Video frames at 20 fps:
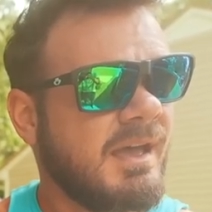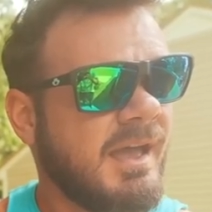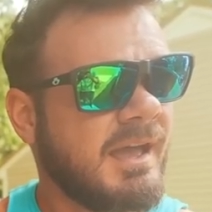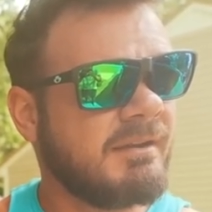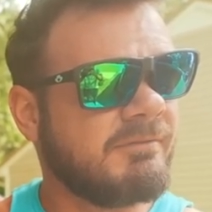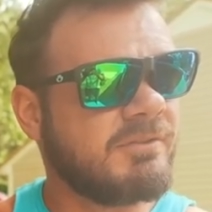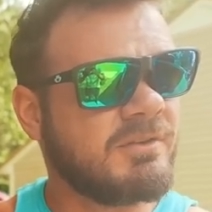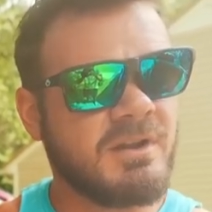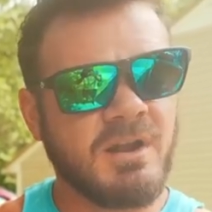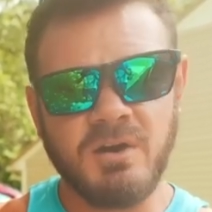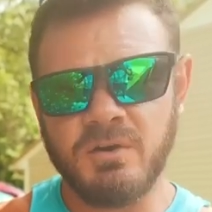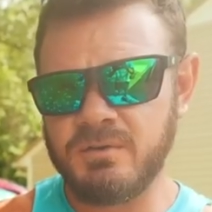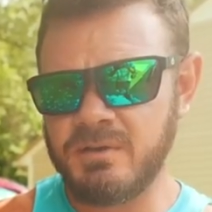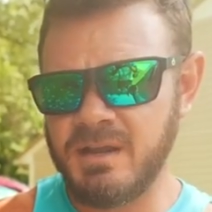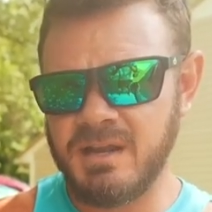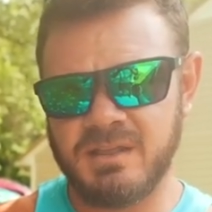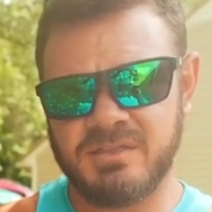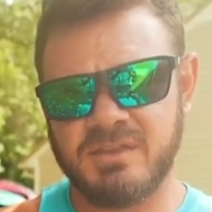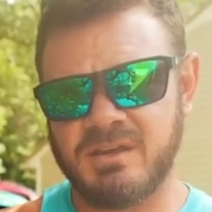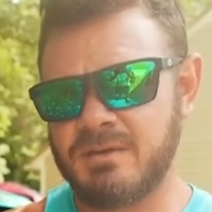And if you know
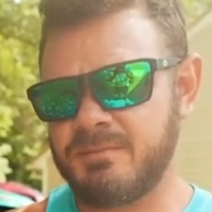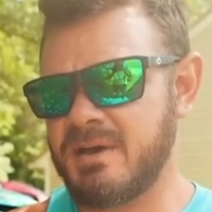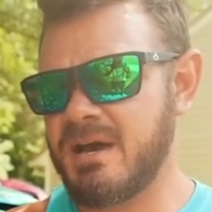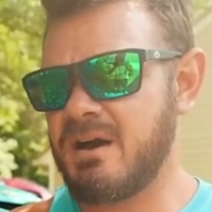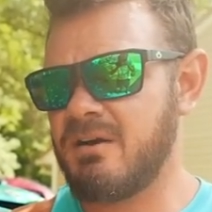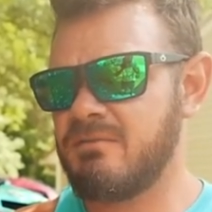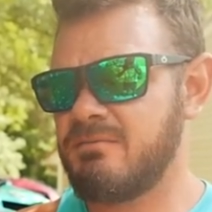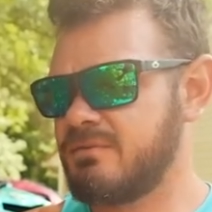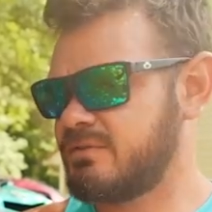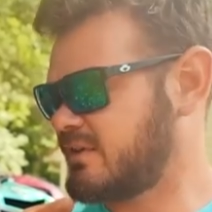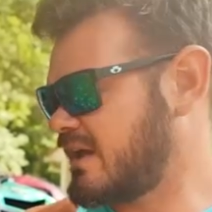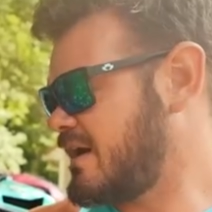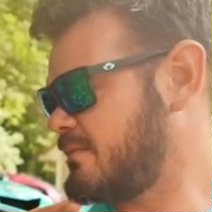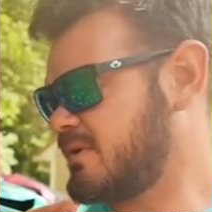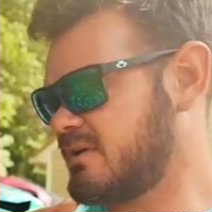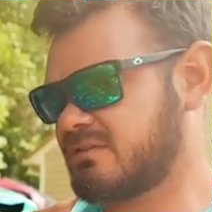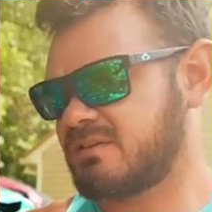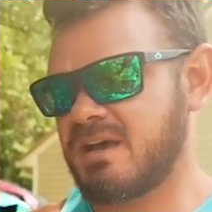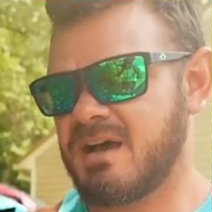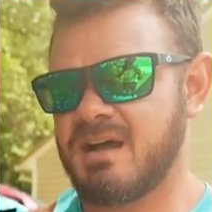anything about
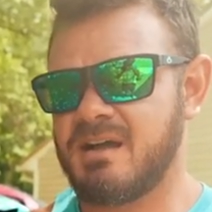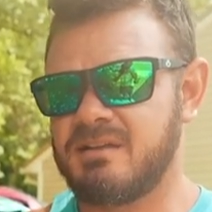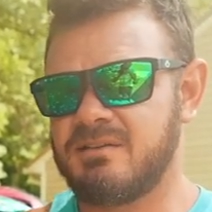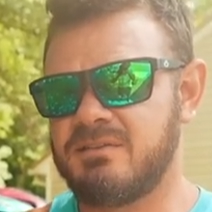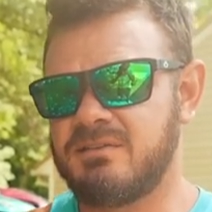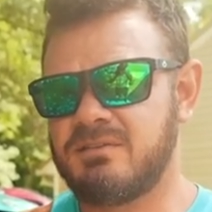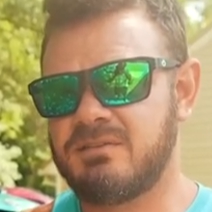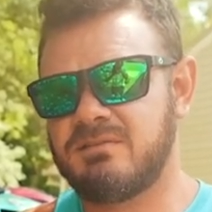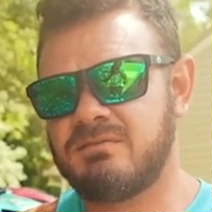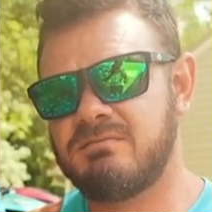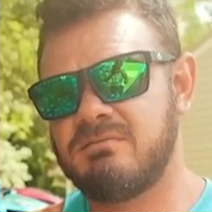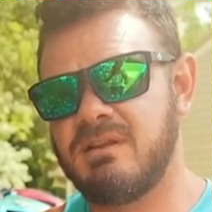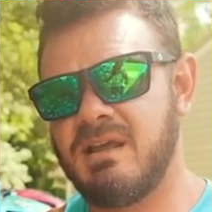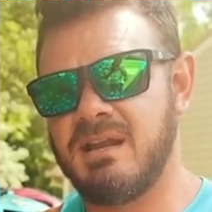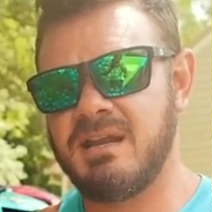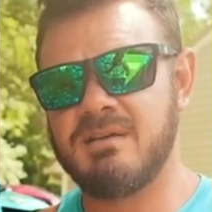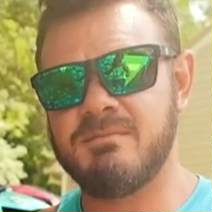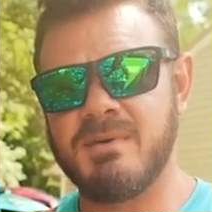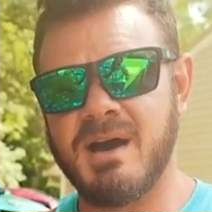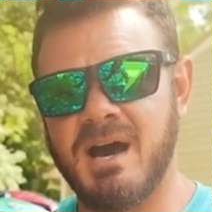side-by-sides,
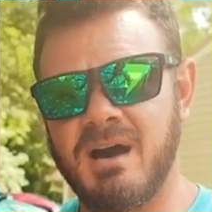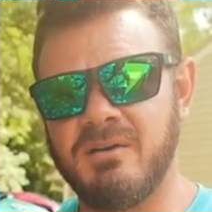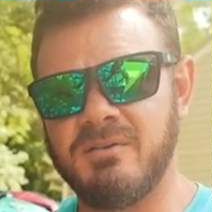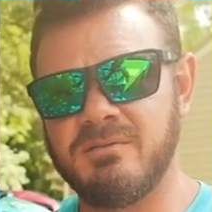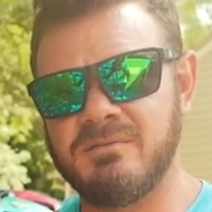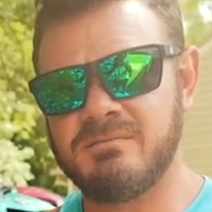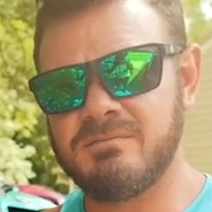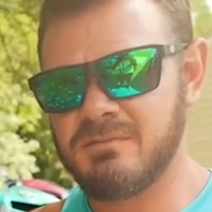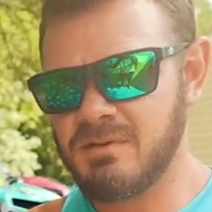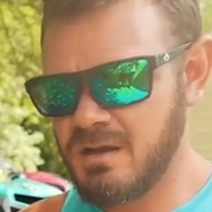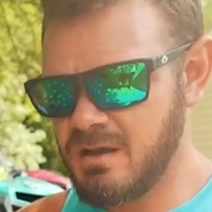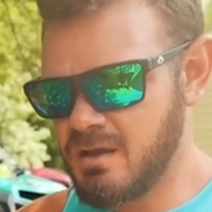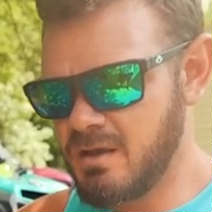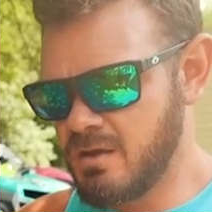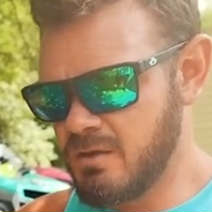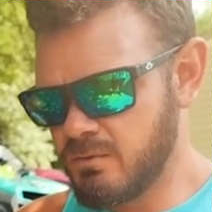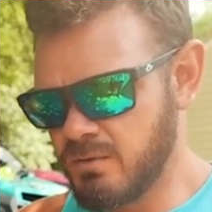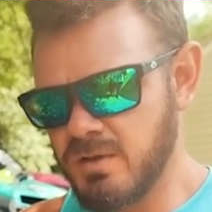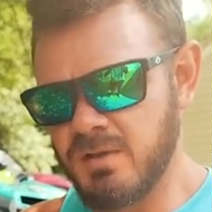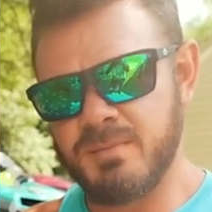Indian Mountain,
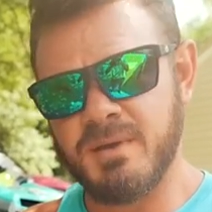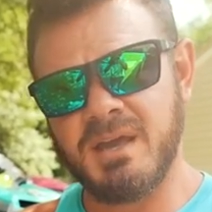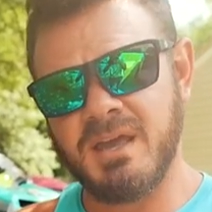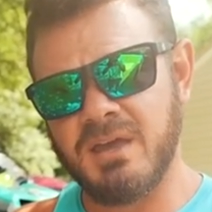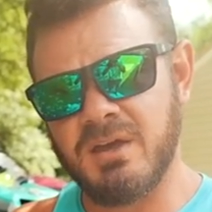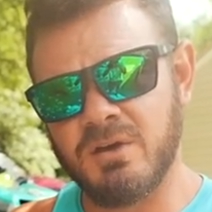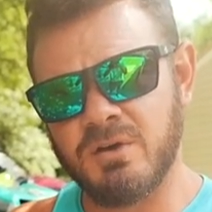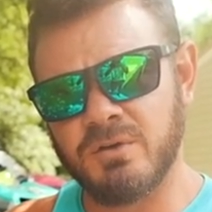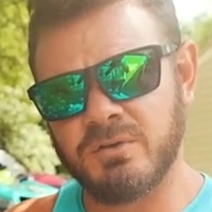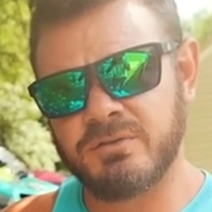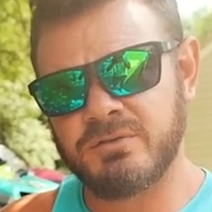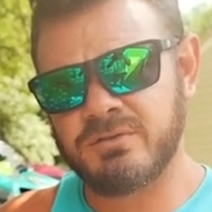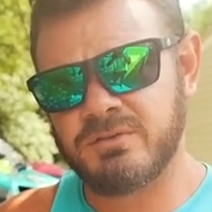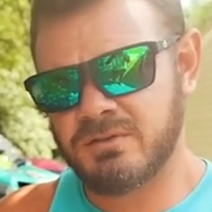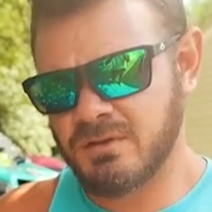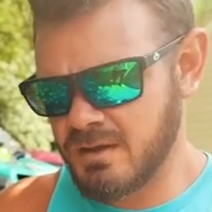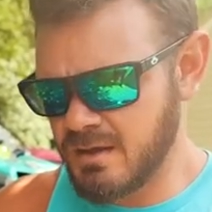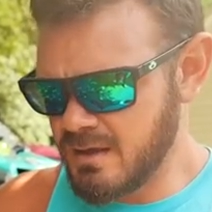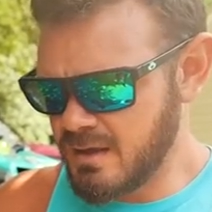really big hills.